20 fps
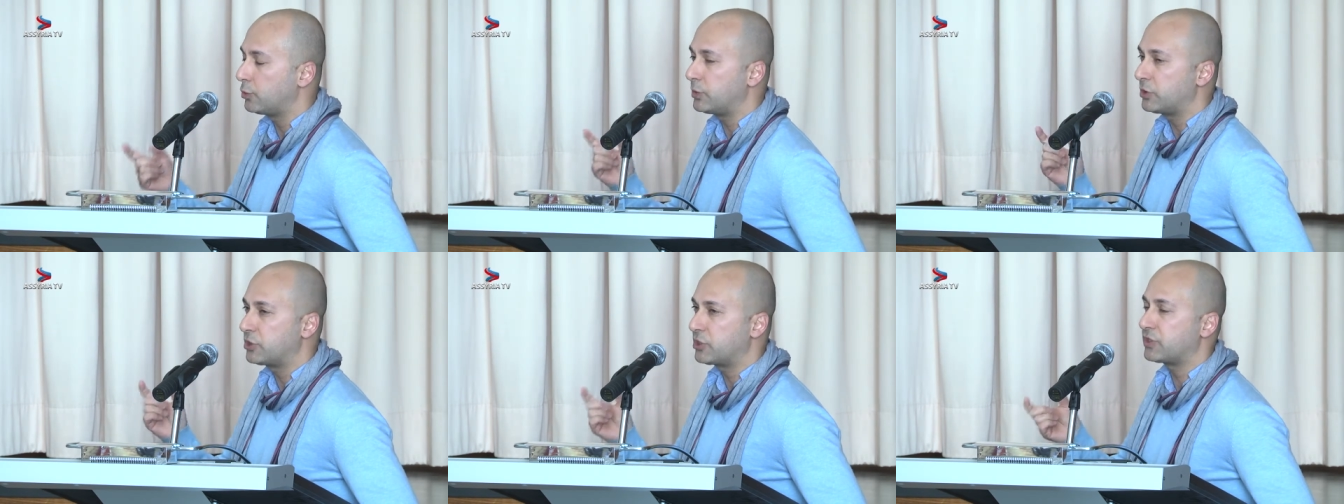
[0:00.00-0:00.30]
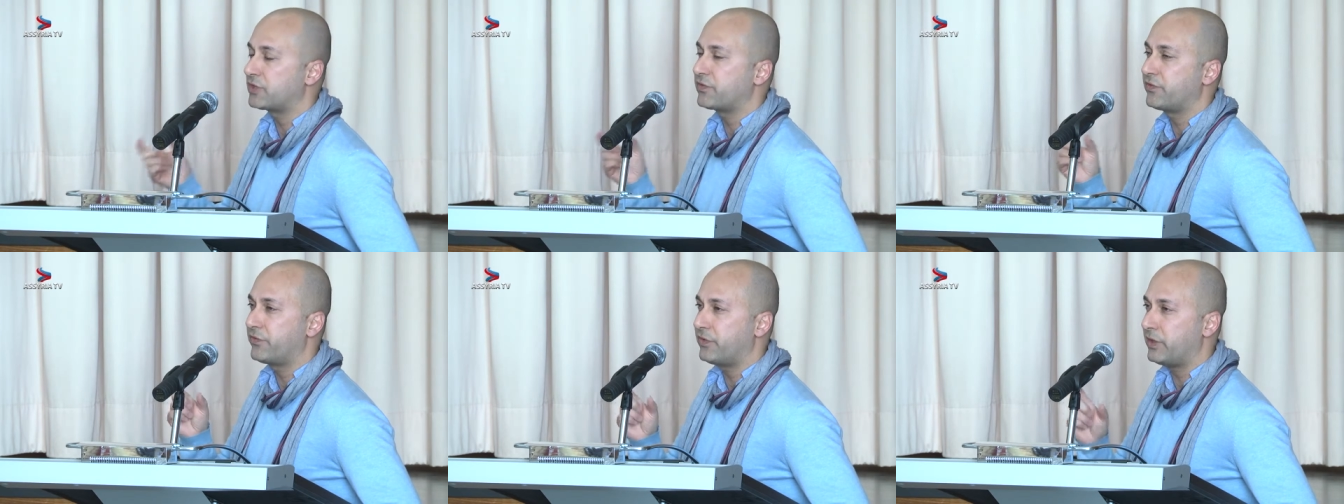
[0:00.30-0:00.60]

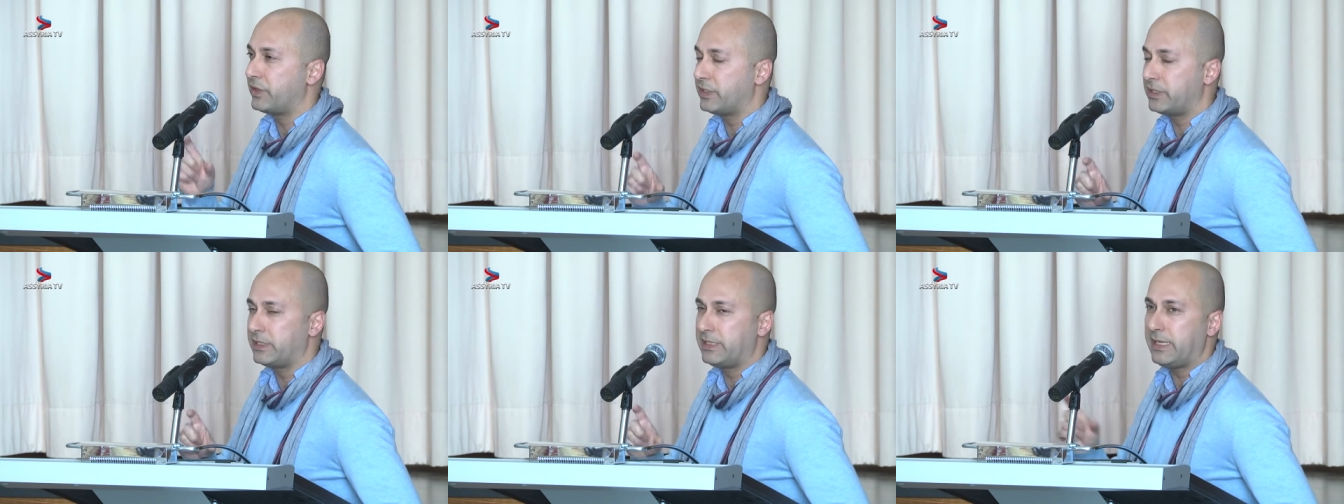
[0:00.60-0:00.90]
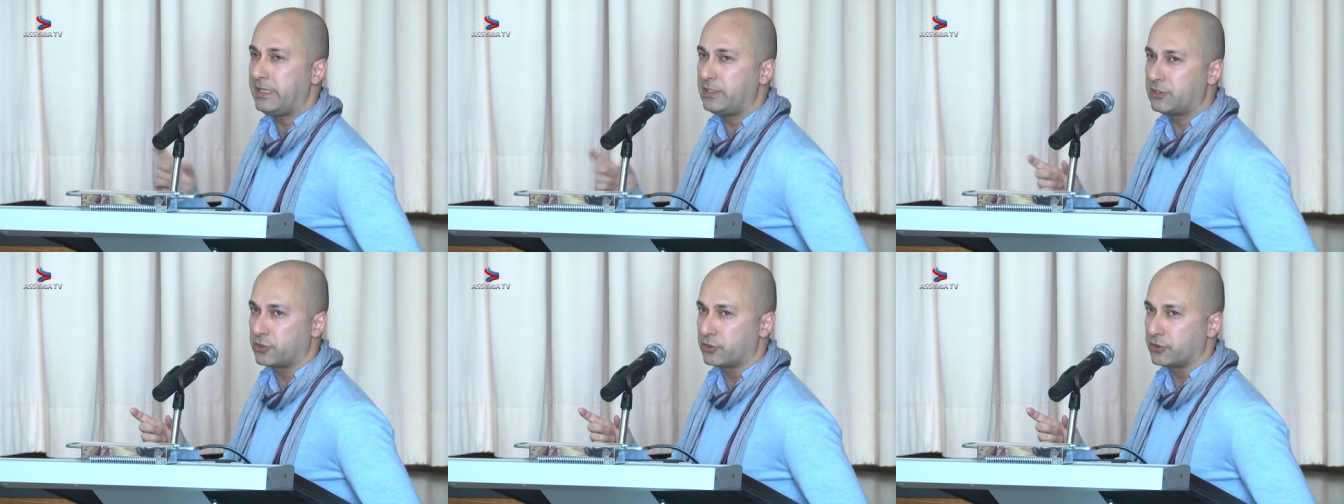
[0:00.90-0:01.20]
which is very
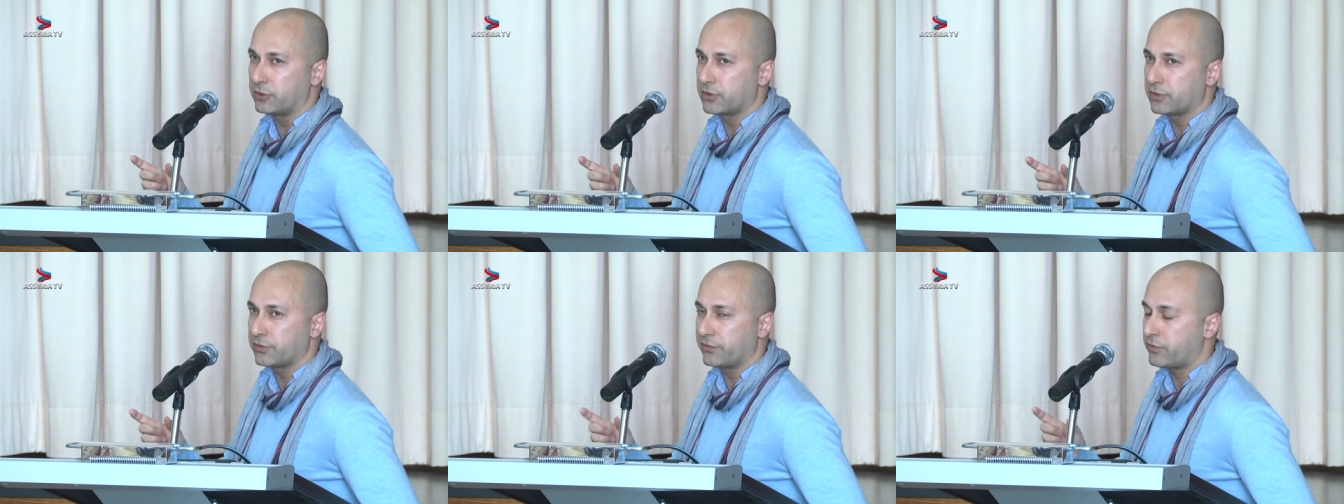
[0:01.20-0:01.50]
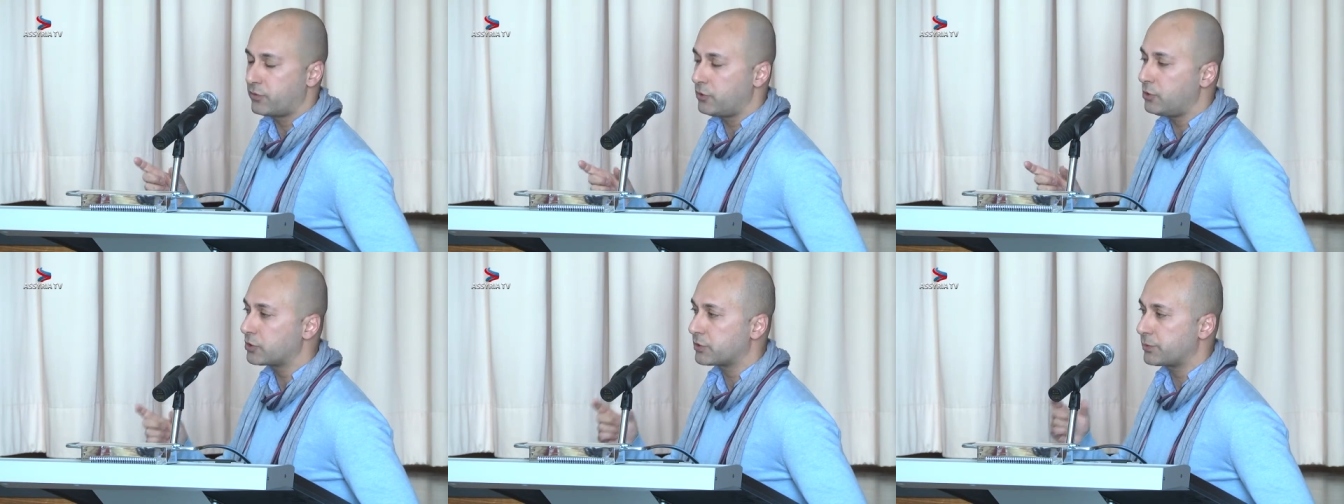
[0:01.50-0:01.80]
dangerous,
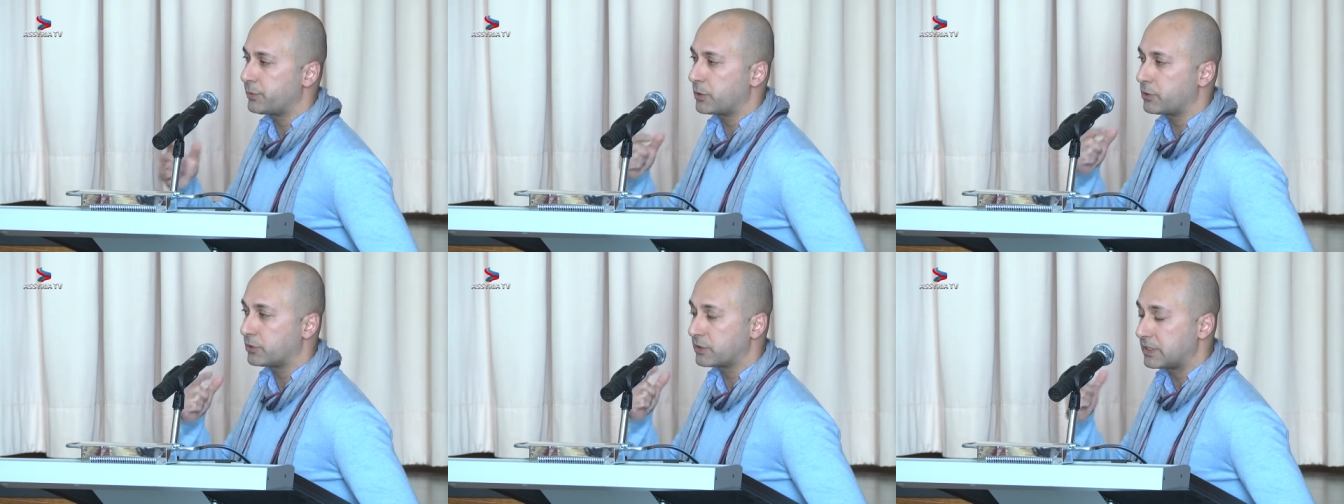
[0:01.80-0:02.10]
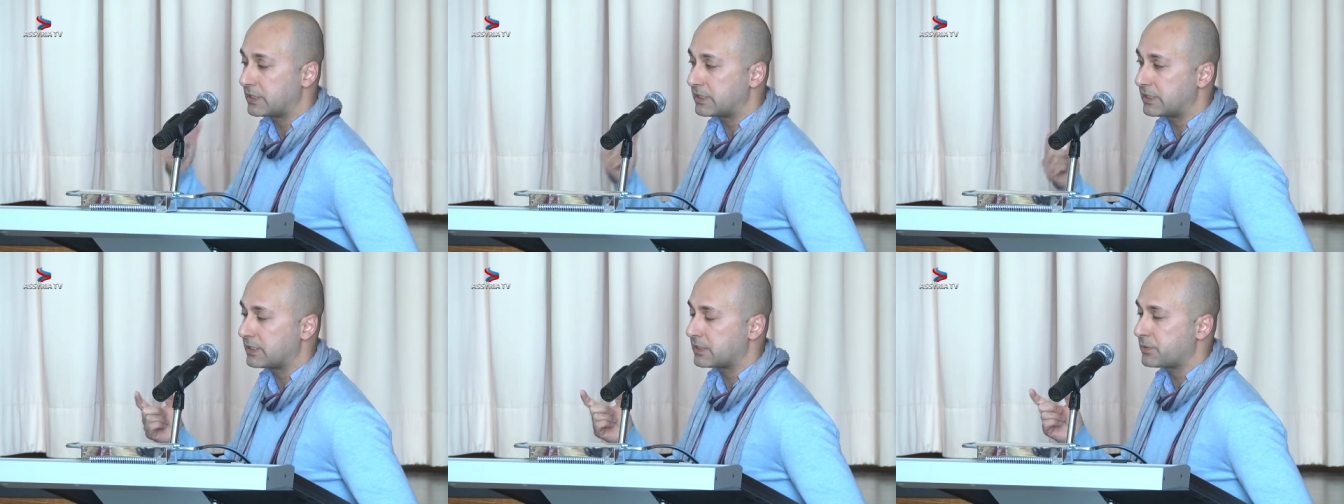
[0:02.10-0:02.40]
of course,
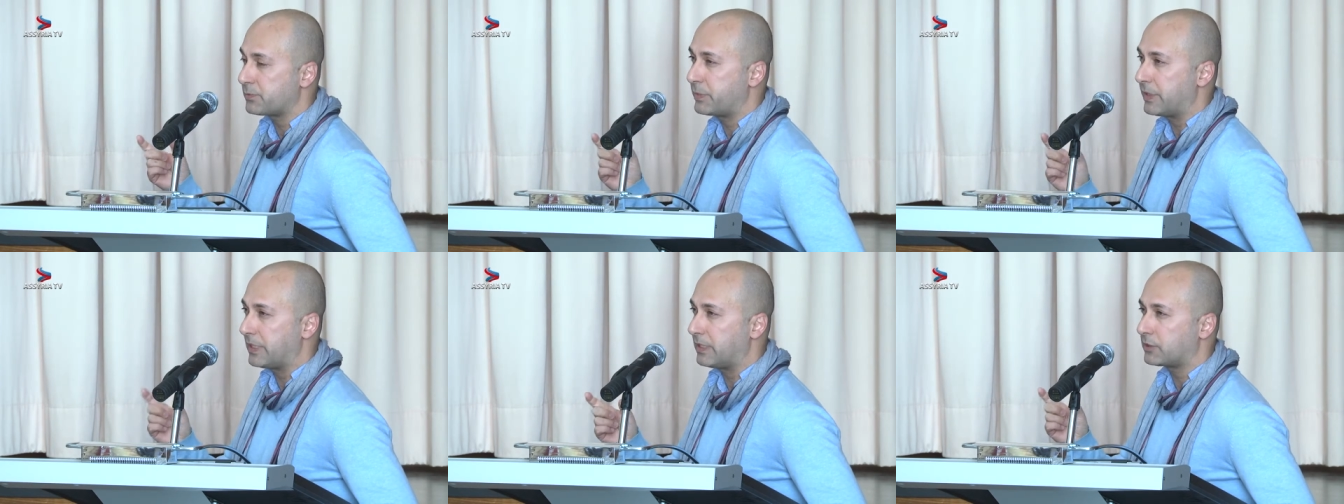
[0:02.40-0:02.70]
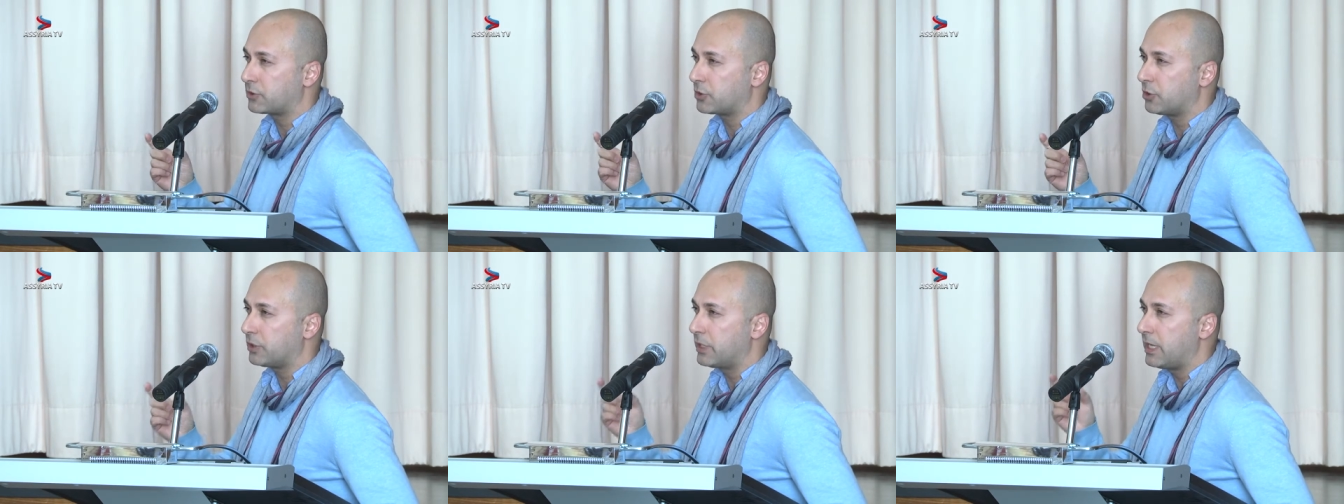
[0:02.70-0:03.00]
because this is
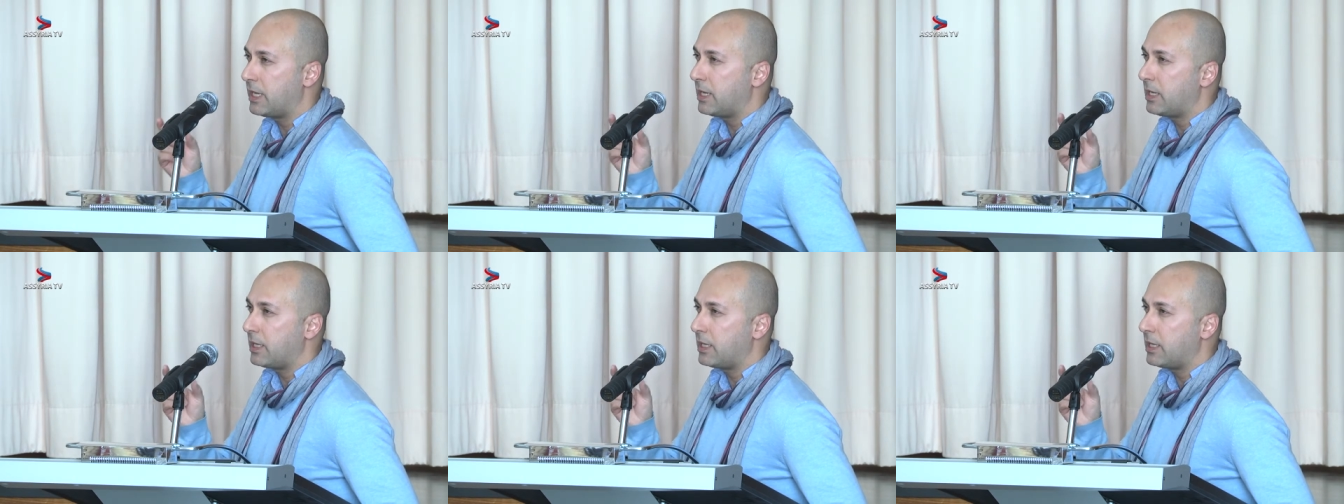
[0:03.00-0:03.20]
built on